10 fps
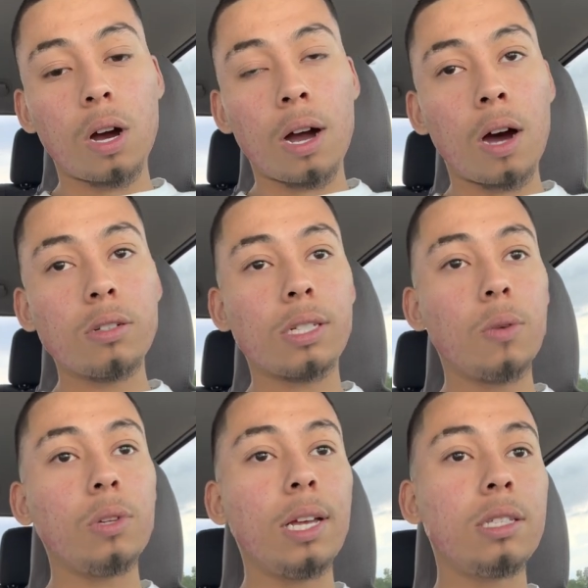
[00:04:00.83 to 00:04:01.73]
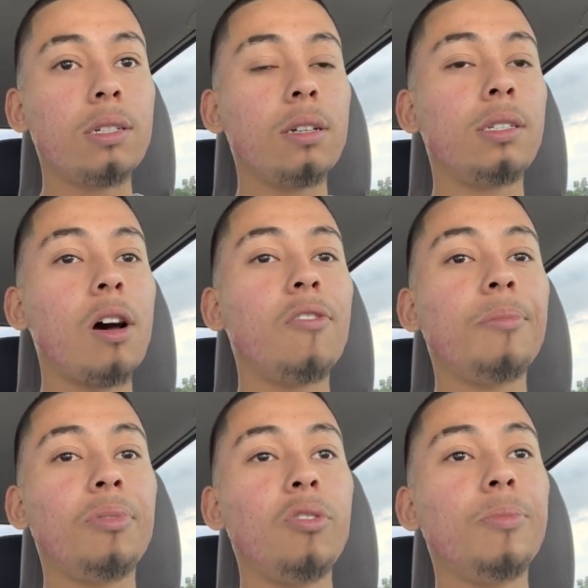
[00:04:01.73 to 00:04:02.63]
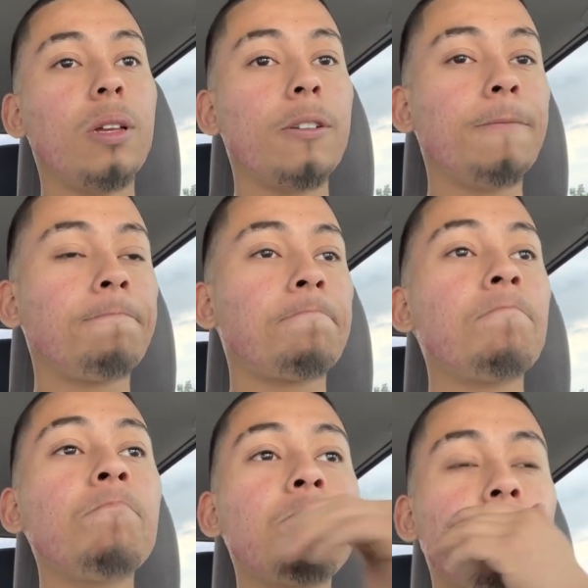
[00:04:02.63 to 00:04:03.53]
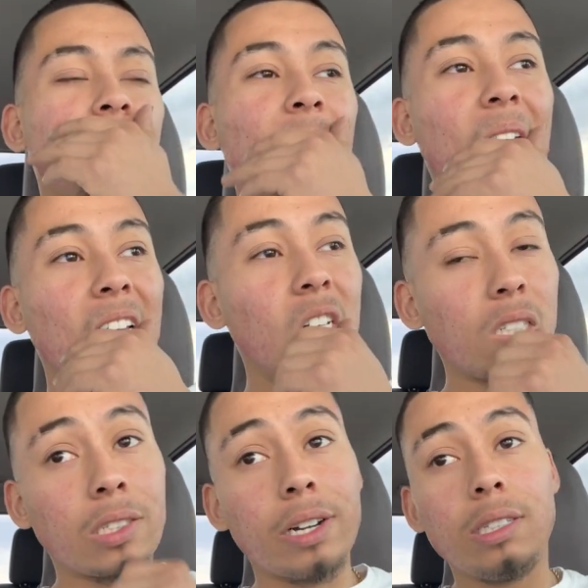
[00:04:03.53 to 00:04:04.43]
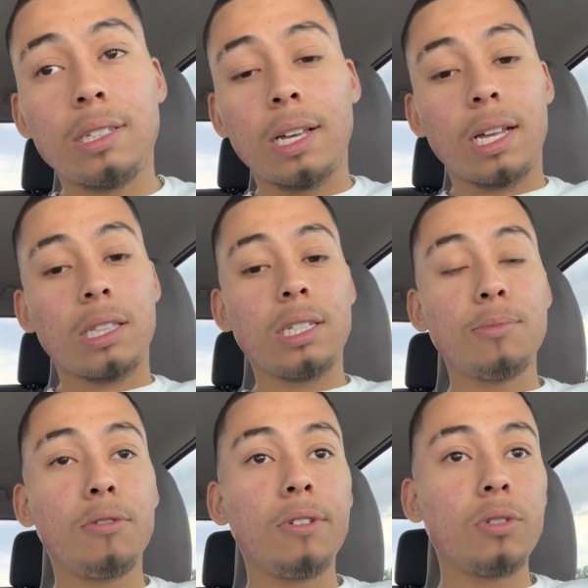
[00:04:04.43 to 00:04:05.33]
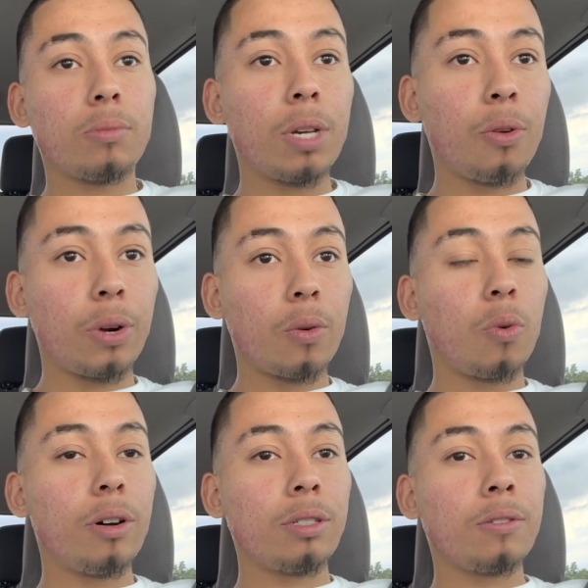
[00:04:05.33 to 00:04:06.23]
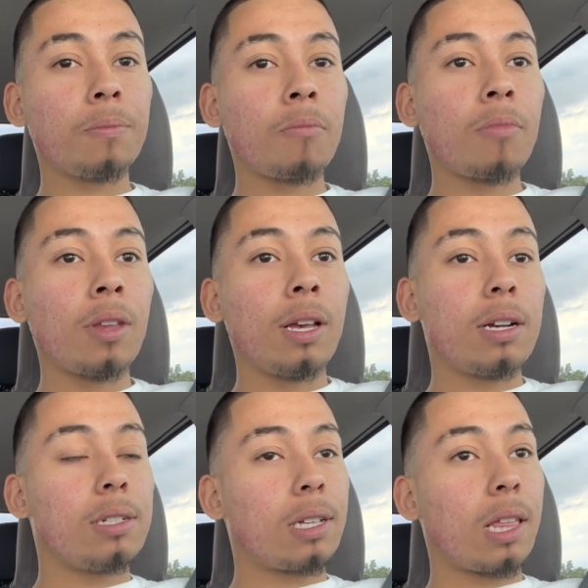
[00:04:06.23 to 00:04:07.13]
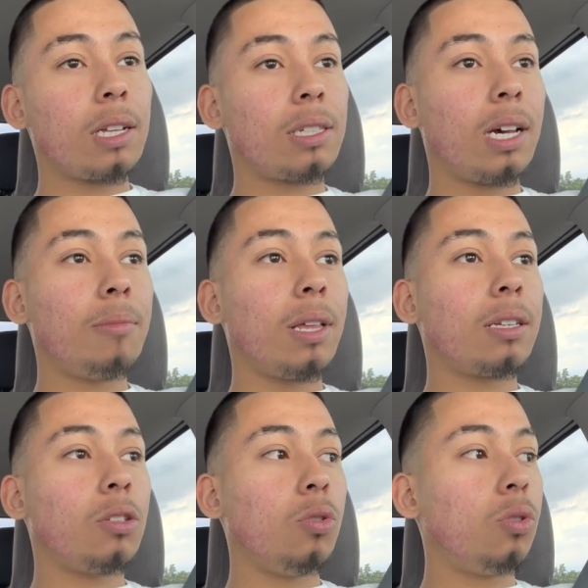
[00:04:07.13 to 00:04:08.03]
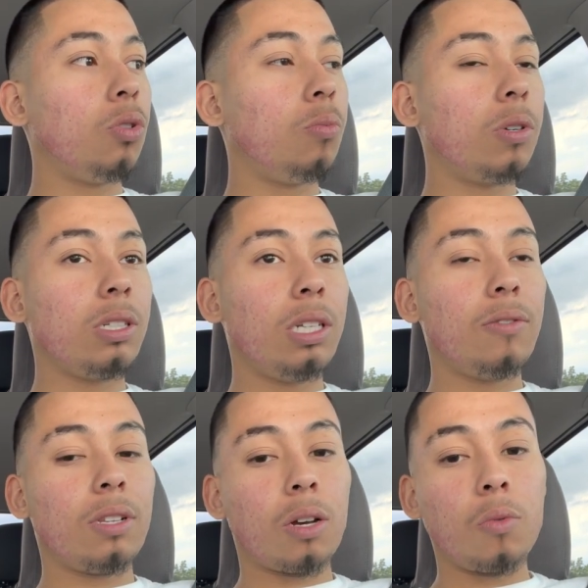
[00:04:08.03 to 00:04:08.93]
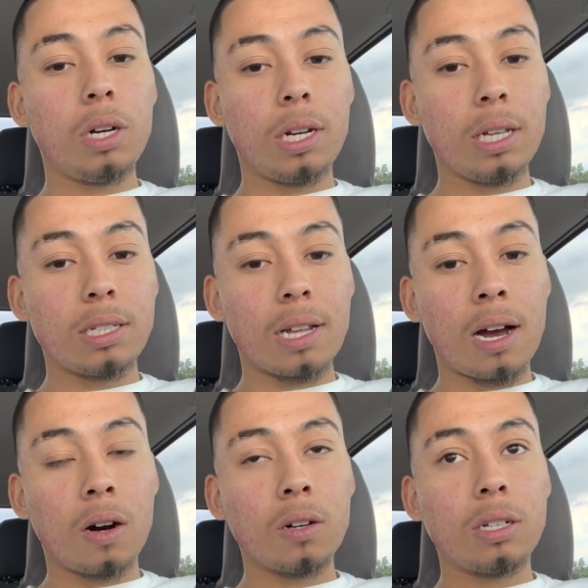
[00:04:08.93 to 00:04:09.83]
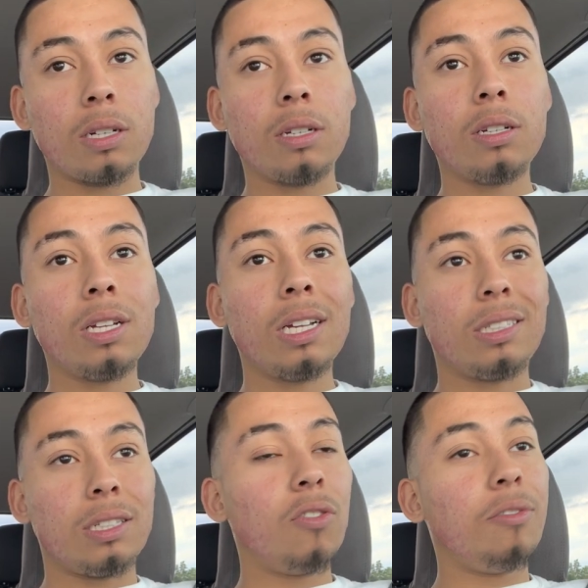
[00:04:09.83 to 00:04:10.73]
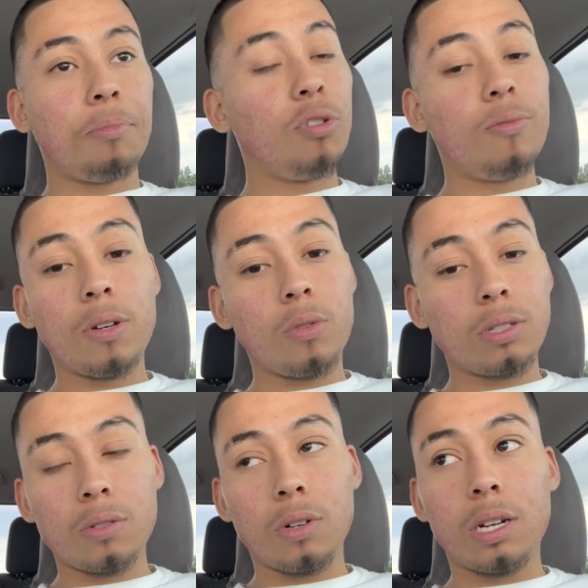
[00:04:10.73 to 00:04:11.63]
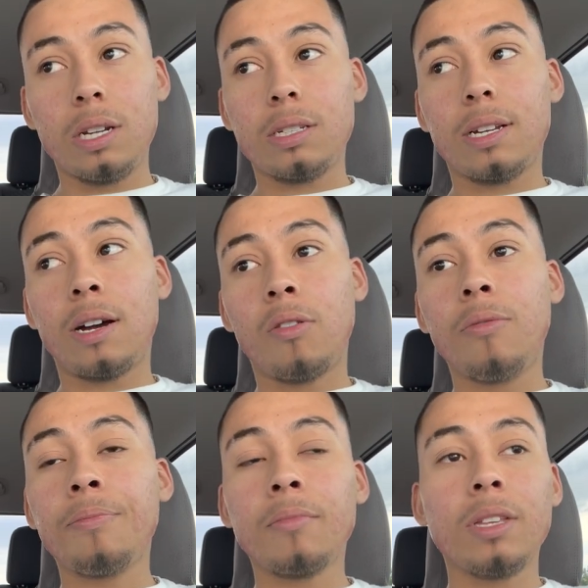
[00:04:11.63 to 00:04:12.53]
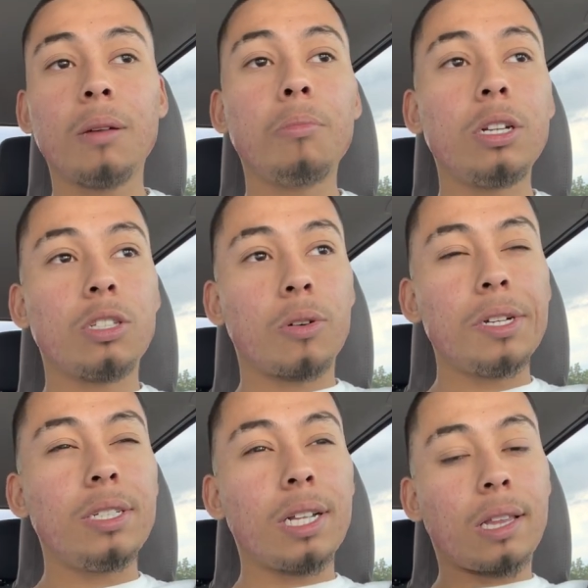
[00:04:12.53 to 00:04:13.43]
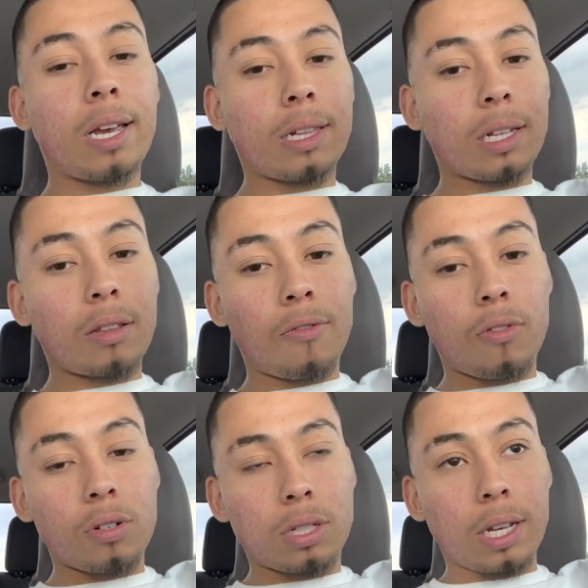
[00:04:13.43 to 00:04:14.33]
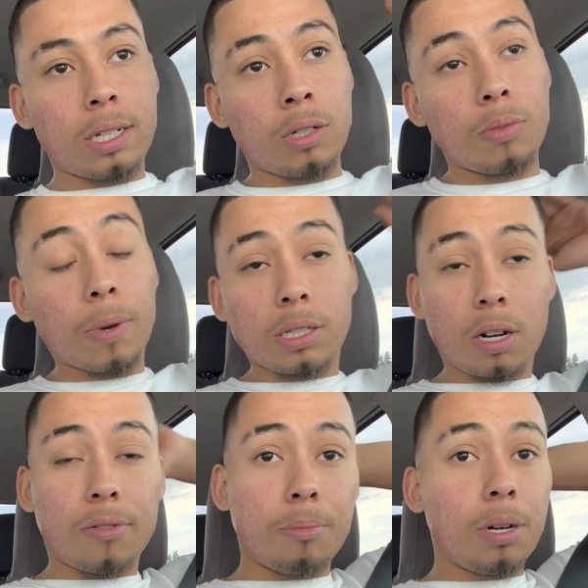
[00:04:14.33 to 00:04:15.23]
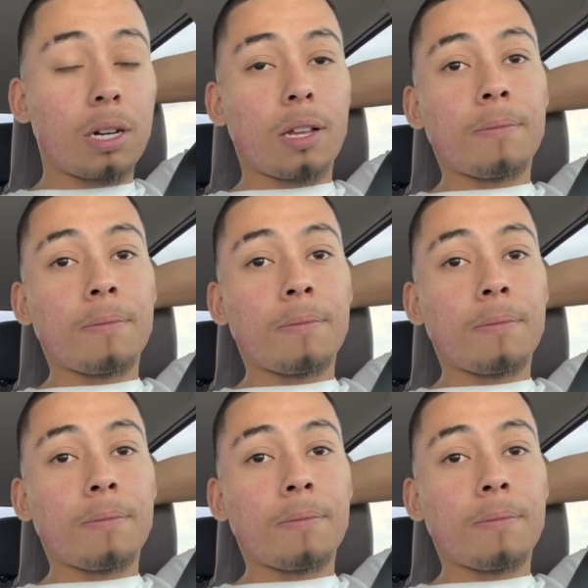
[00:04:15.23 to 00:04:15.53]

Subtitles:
how does that relate to self-improvement? It's crazy that this movie was made when it was, because at that time, like, YouTube wasn't even like what it is now, and self-improvement wasn't what it is now. But it's crazy that they had like the foresight, because it was based off a book,